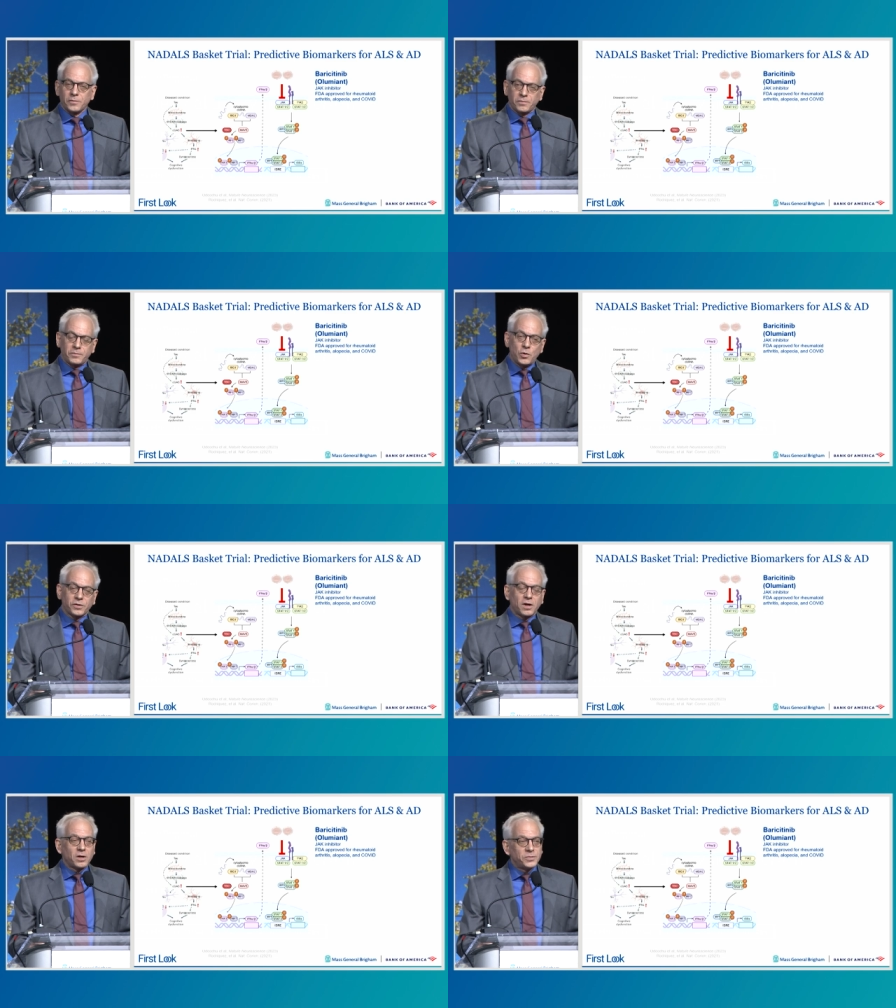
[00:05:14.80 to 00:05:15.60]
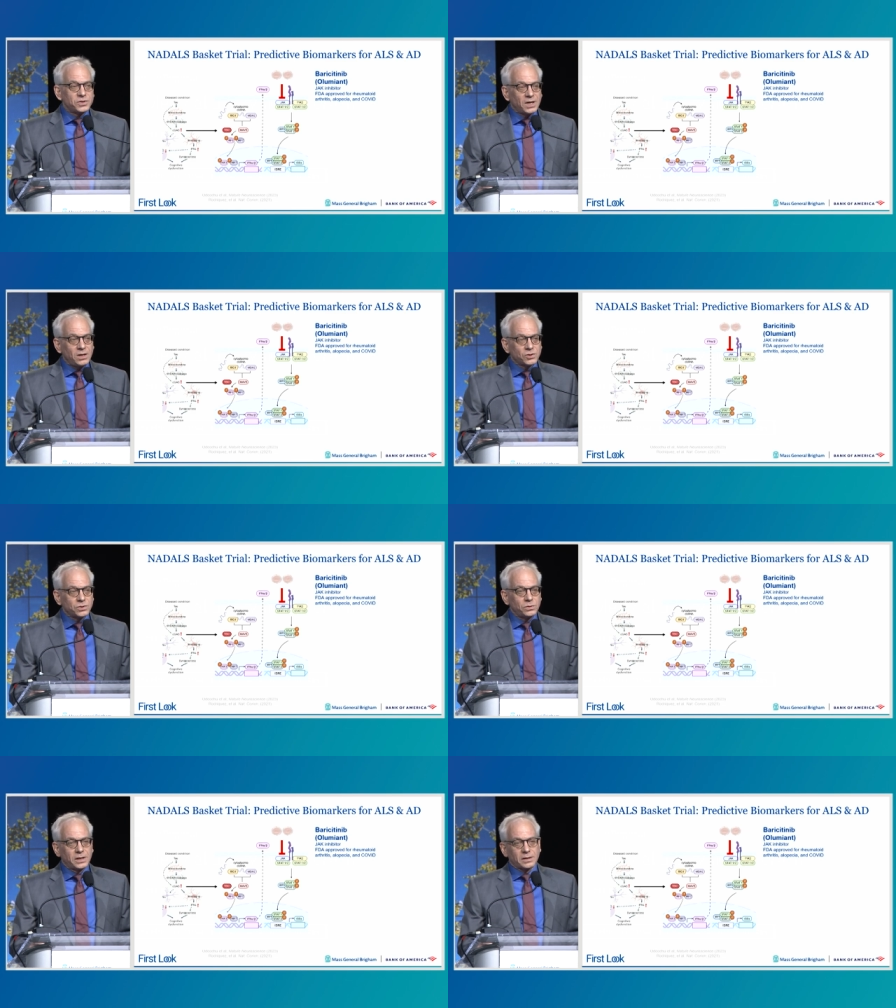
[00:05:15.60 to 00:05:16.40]
Both
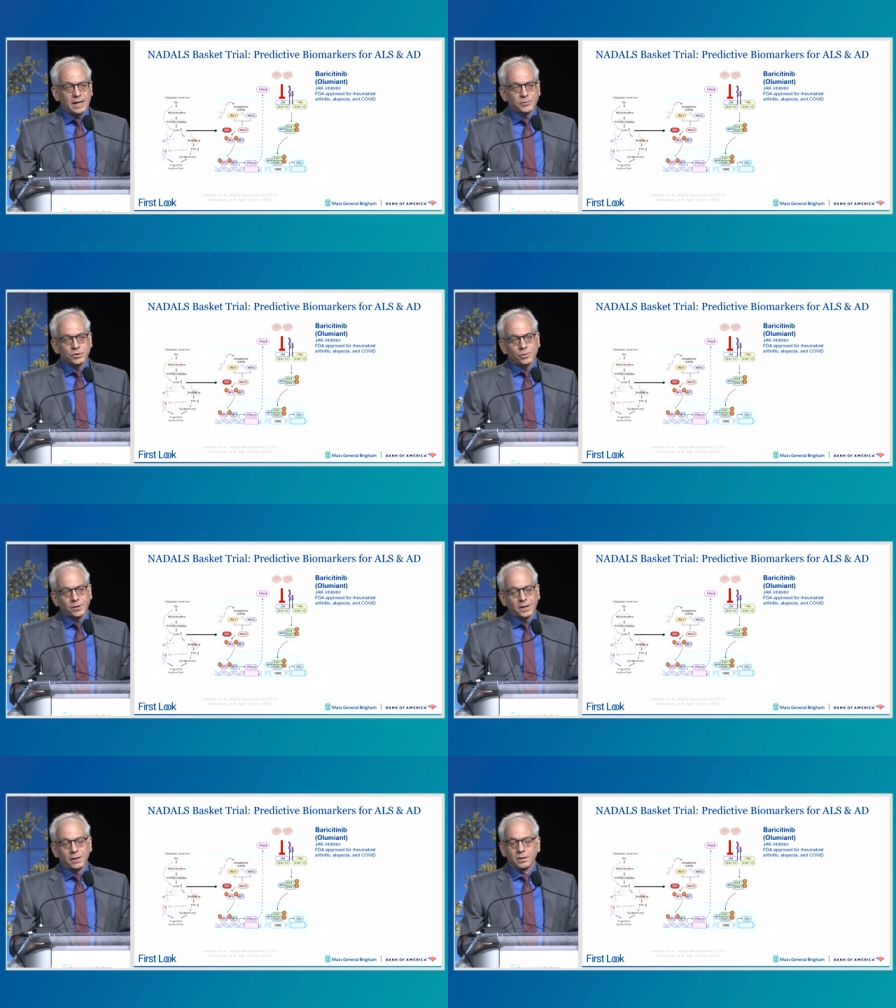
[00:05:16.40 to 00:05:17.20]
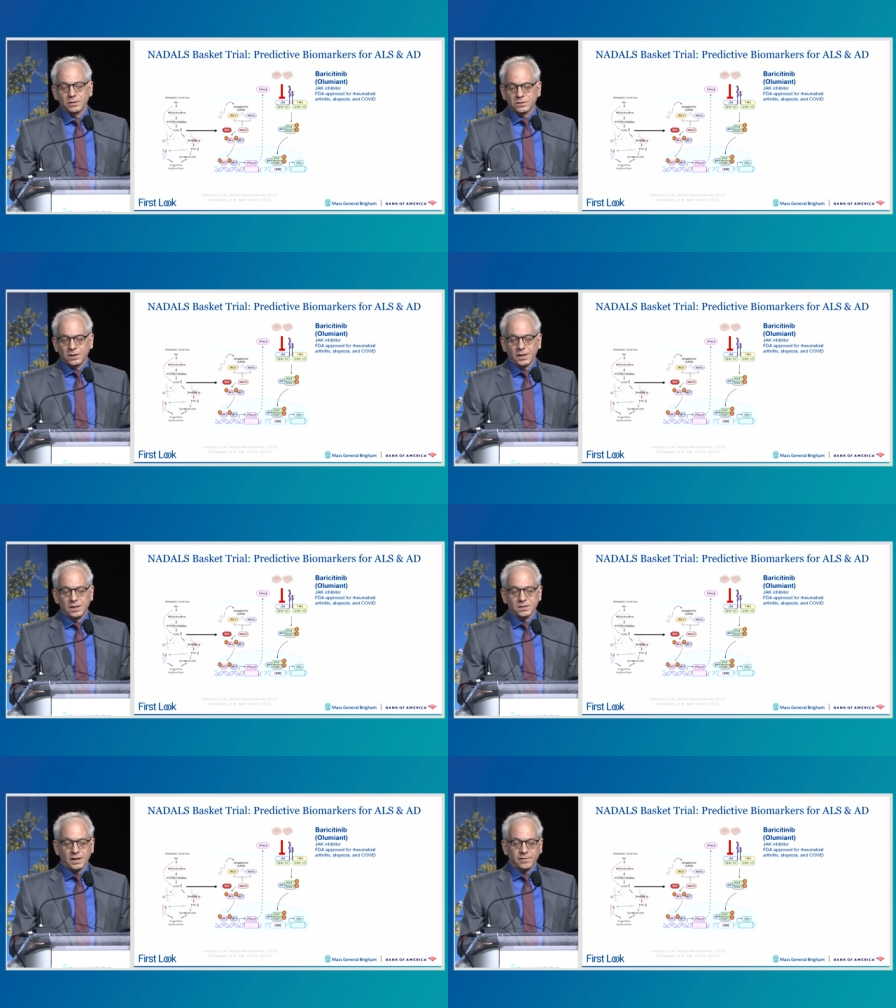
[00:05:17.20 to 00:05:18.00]
computational and laboratory
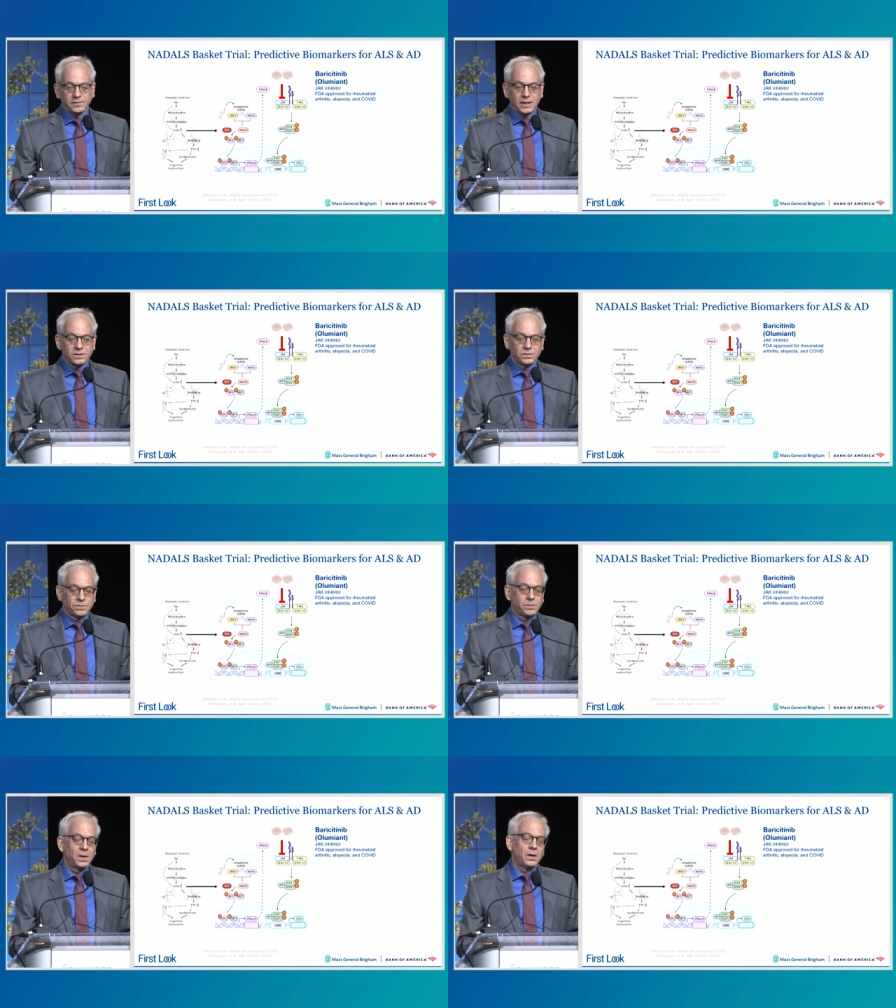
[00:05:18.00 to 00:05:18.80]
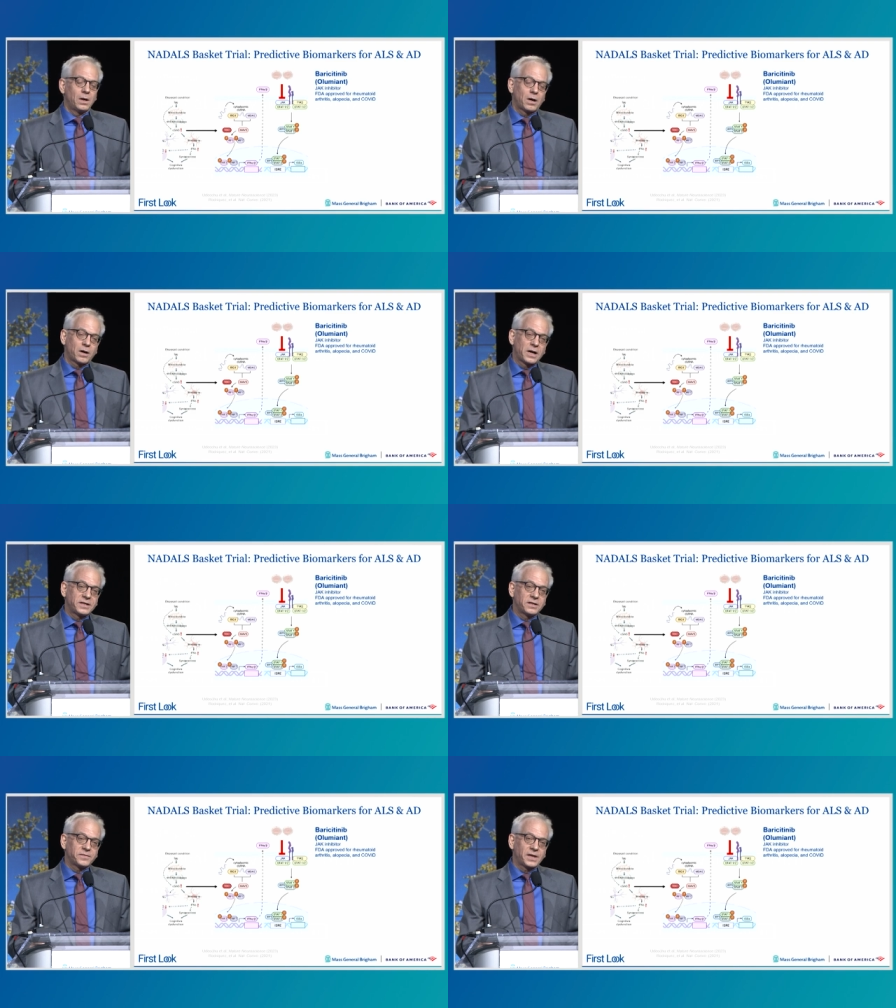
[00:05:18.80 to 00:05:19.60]
studies have led to our
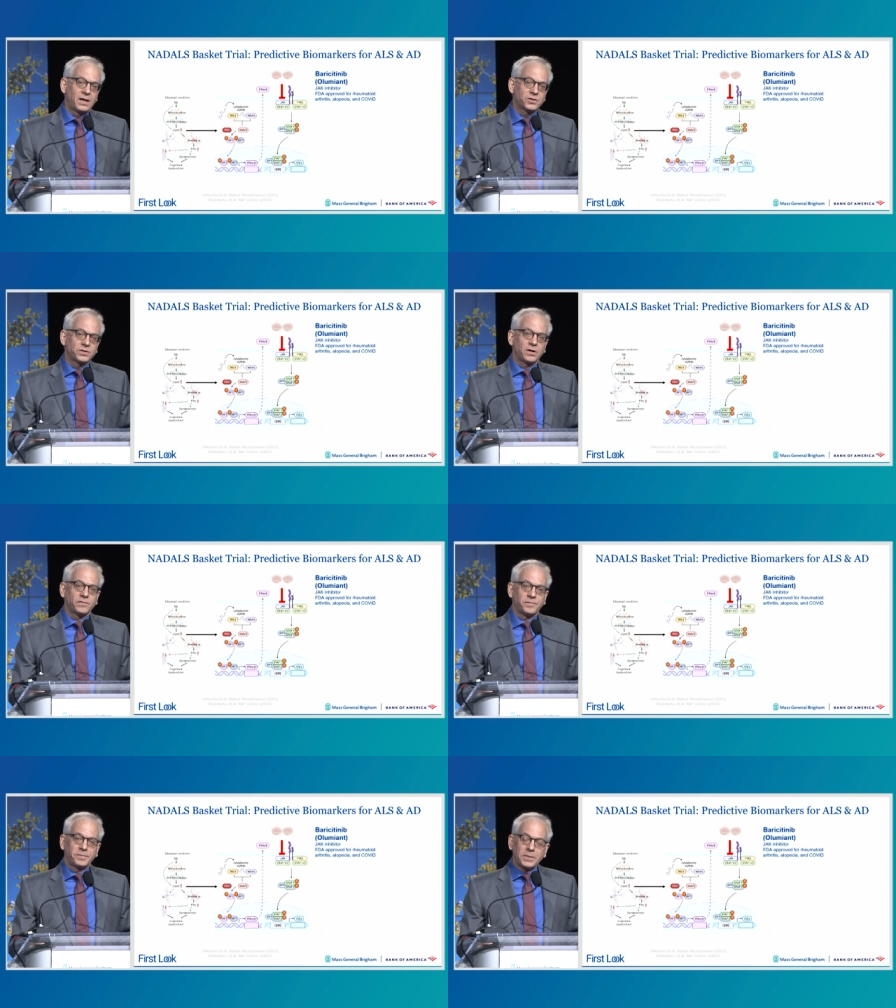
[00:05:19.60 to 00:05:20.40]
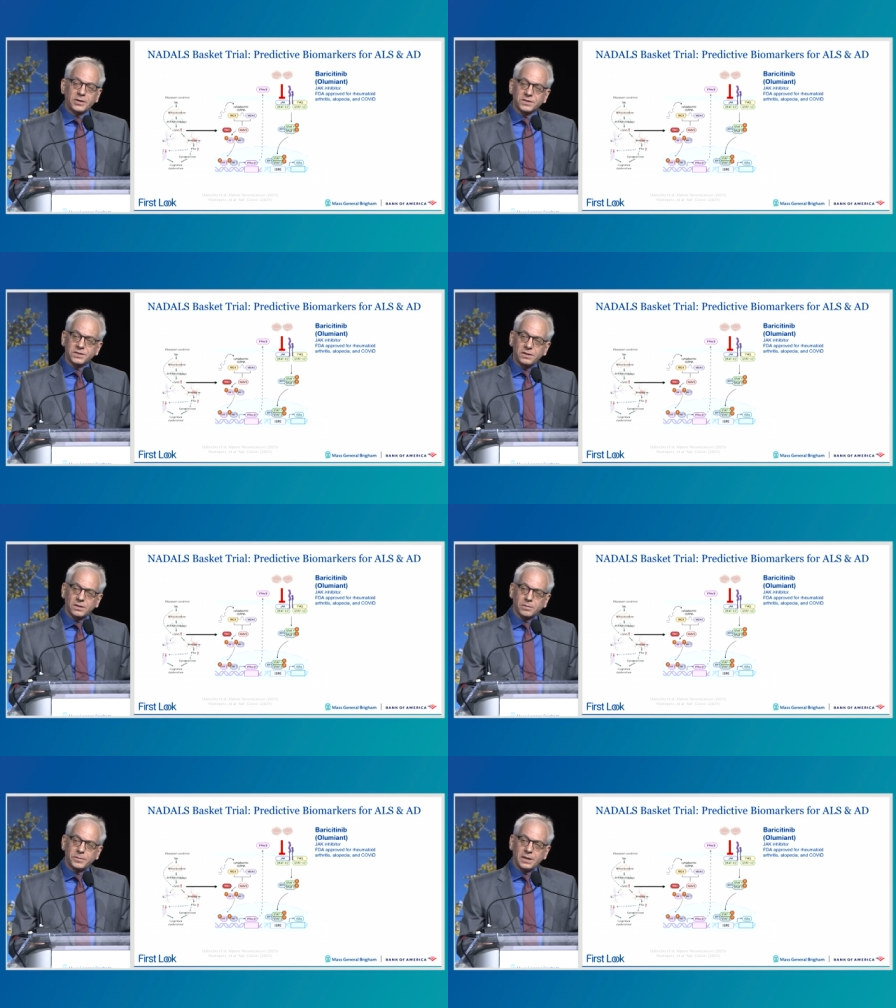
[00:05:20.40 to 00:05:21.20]
identification of baricitinib,